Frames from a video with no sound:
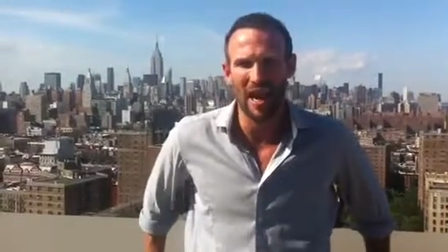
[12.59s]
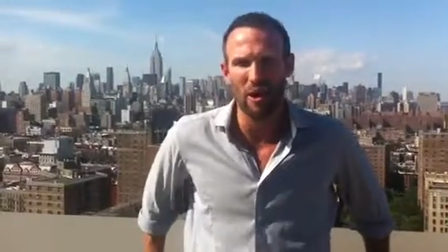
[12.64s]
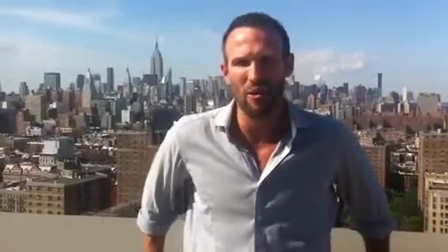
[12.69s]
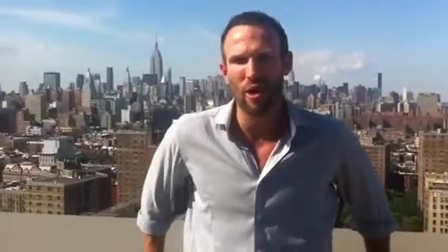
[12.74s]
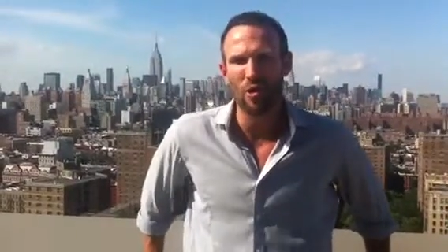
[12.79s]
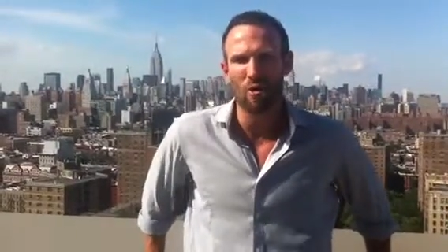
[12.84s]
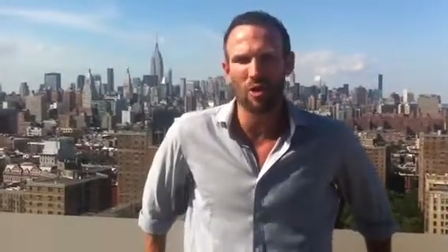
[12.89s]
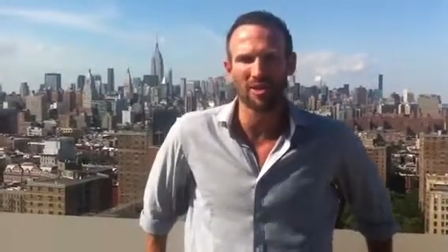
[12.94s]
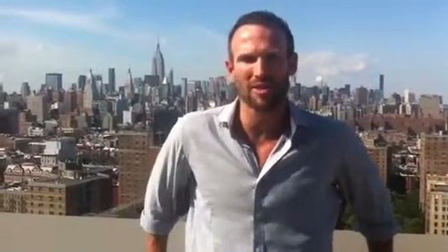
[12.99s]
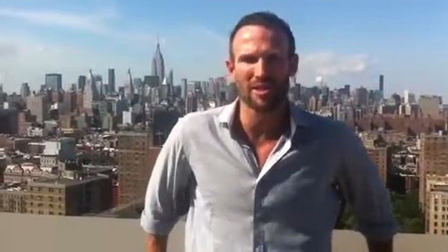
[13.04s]

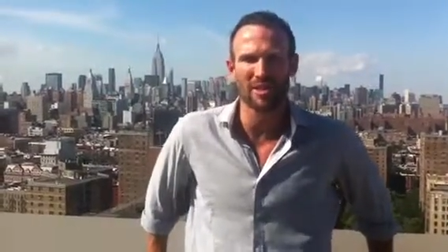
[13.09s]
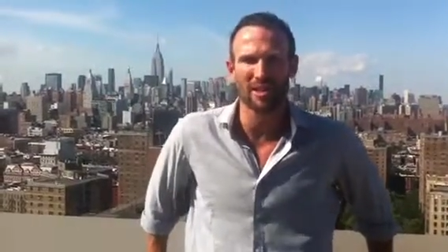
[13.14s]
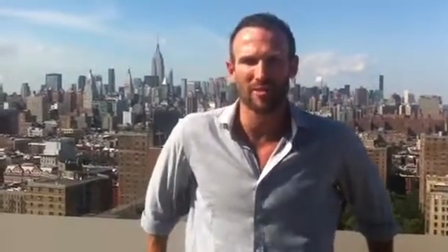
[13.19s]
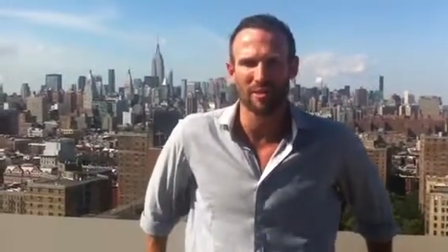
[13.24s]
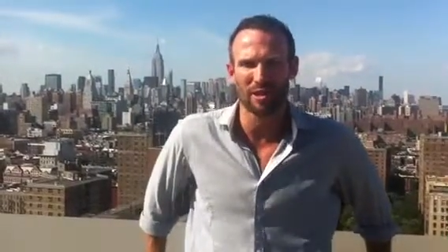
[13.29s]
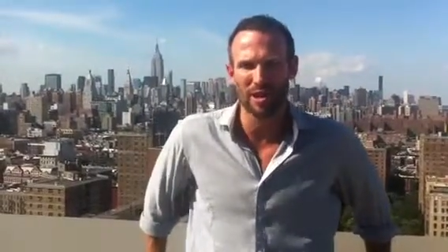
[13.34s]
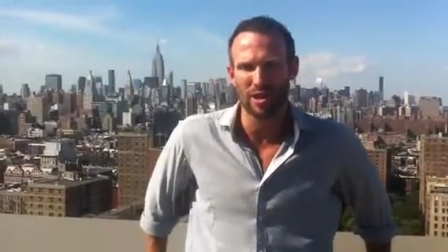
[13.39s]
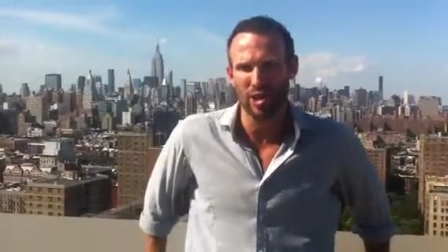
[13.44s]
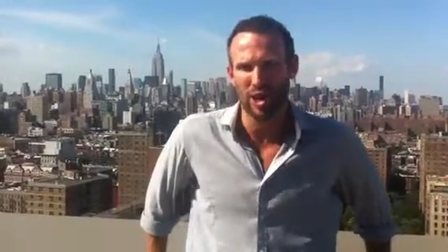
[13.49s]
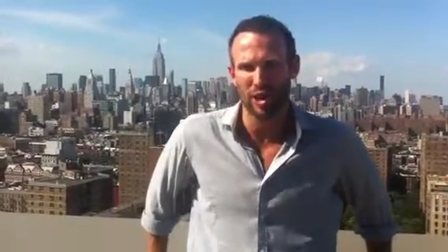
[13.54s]
Now I want a
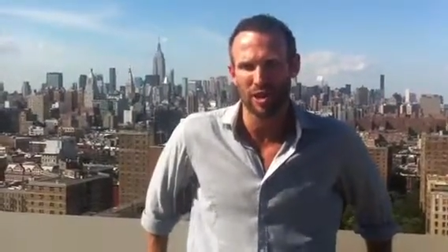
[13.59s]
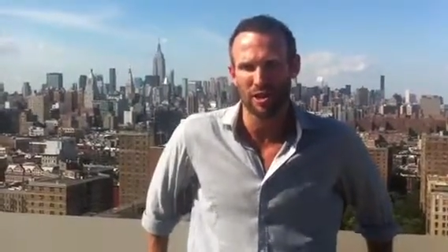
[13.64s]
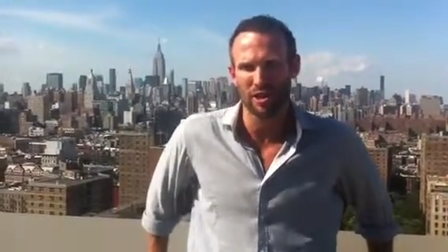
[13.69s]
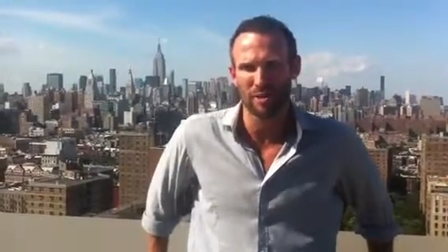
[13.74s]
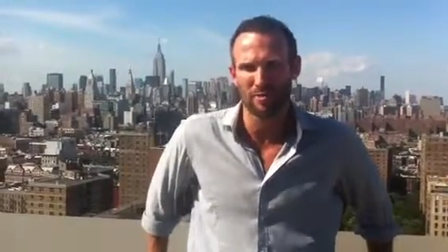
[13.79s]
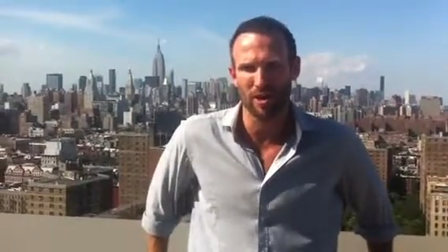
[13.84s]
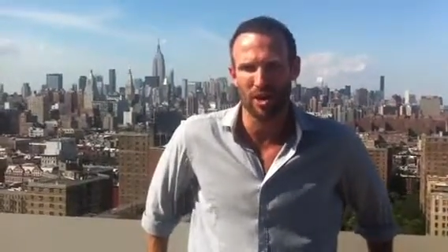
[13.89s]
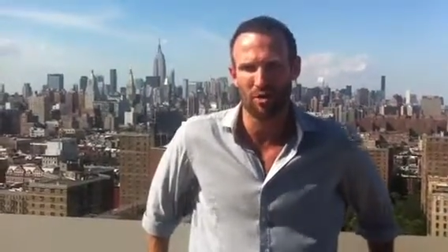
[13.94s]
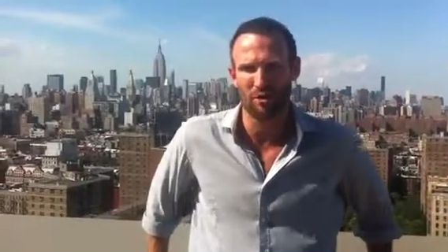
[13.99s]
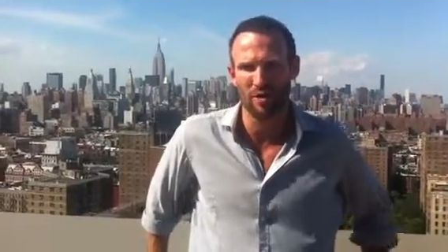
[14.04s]
similar
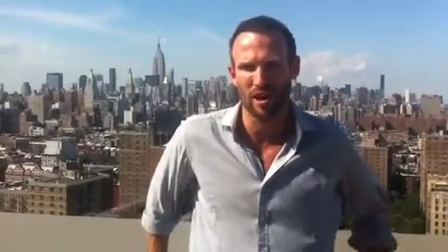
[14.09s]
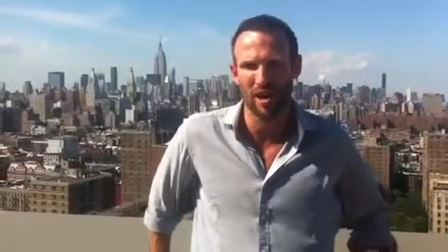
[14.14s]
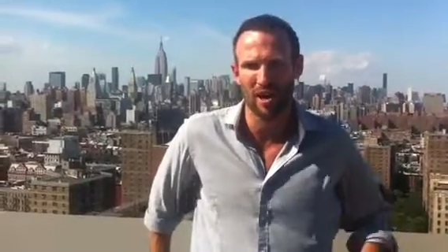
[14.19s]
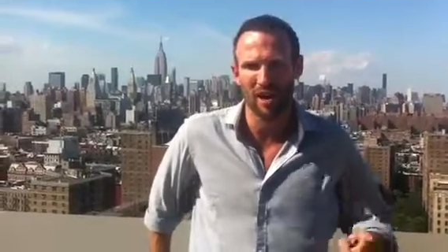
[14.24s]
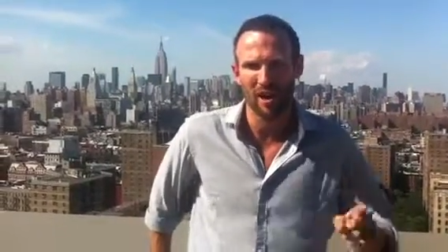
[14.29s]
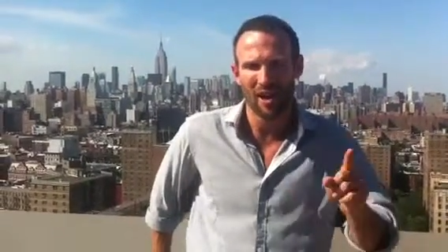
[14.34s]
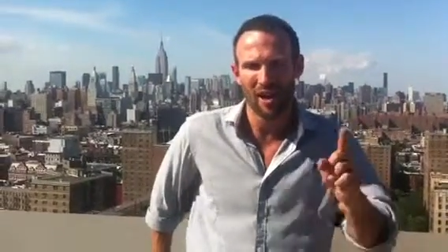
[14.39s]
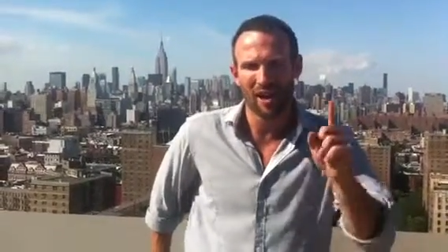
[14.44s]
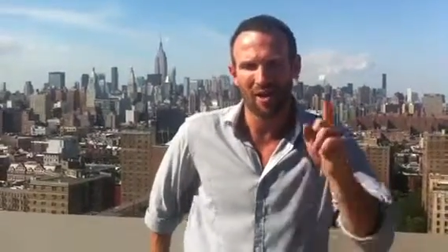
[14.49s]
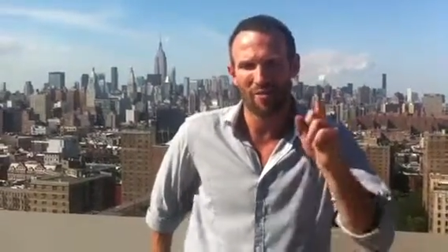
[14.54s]
journalism
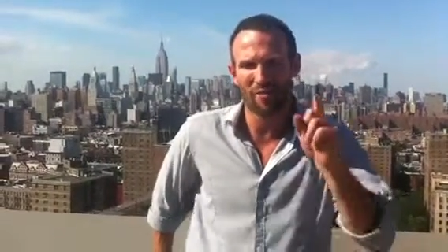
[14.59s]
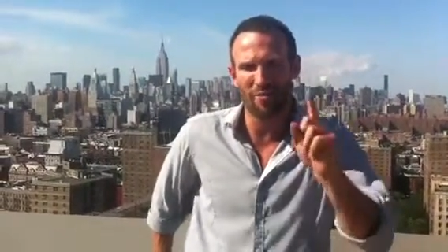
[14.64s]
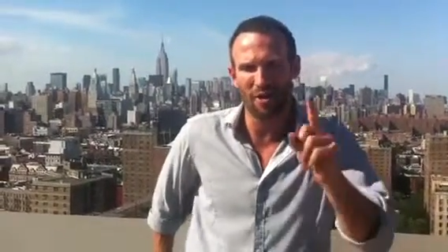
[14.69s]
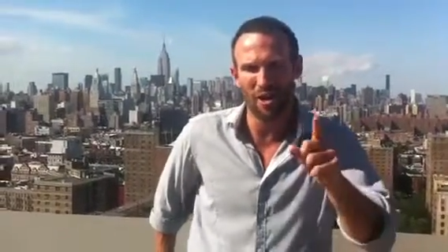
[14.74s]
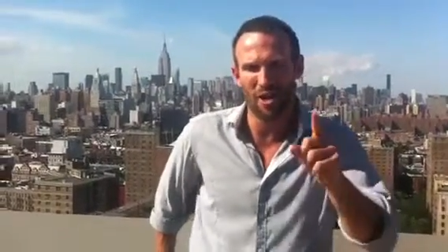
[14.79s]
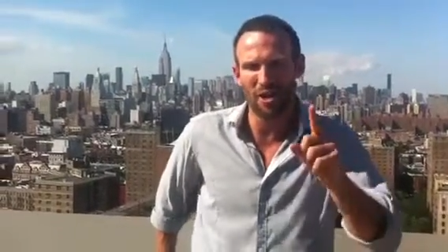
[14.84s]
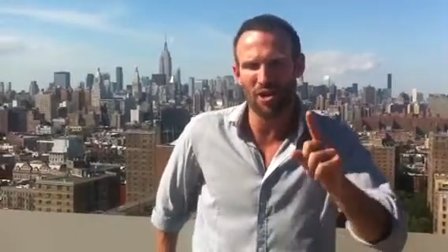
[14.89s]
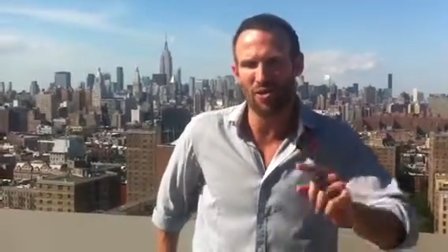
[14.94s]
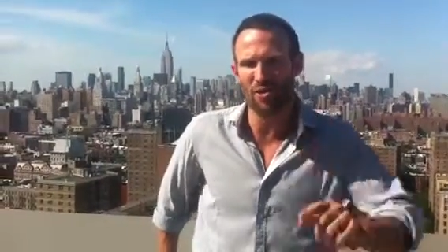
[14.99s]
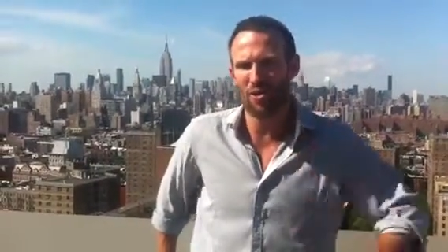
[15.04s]
career
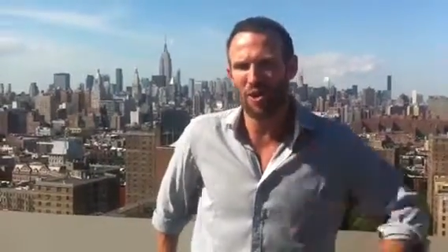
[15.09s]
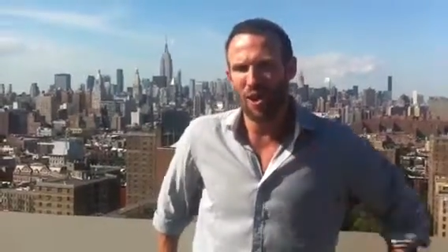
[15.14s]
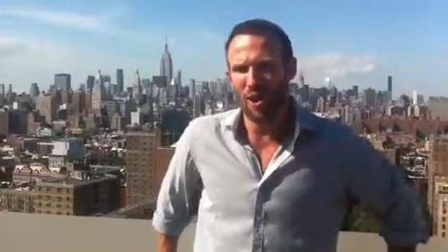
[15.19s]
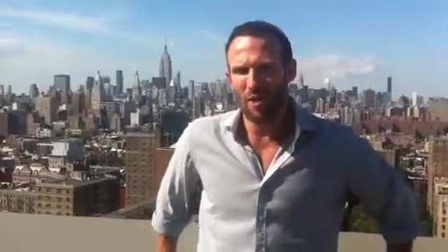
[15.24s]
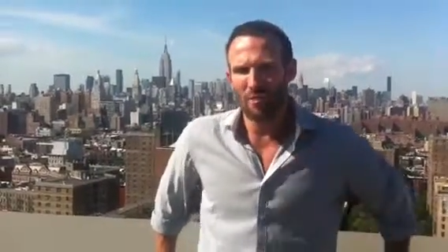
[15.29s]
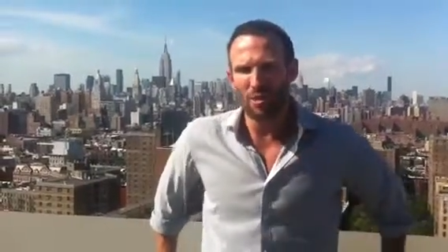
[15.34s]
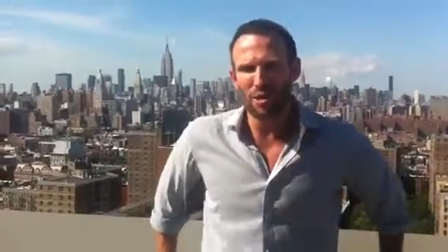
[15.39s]
for you.